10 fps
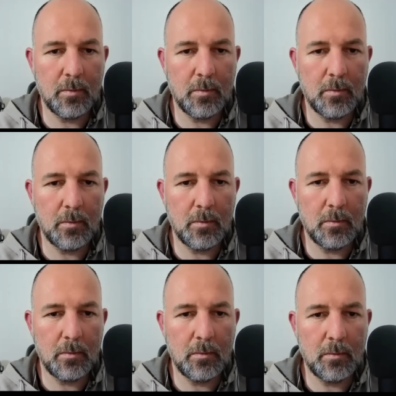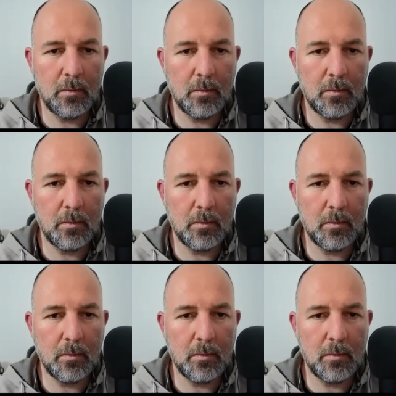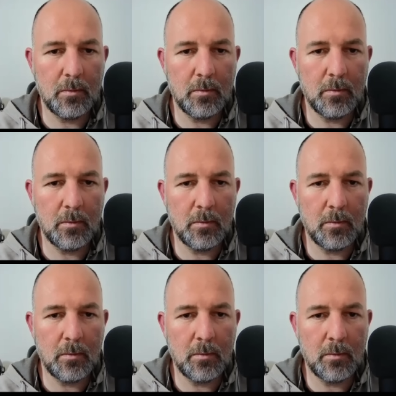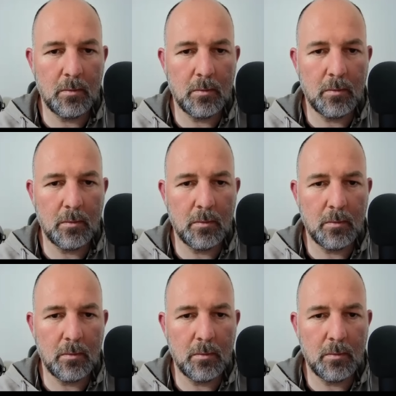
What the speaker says: (not speaking)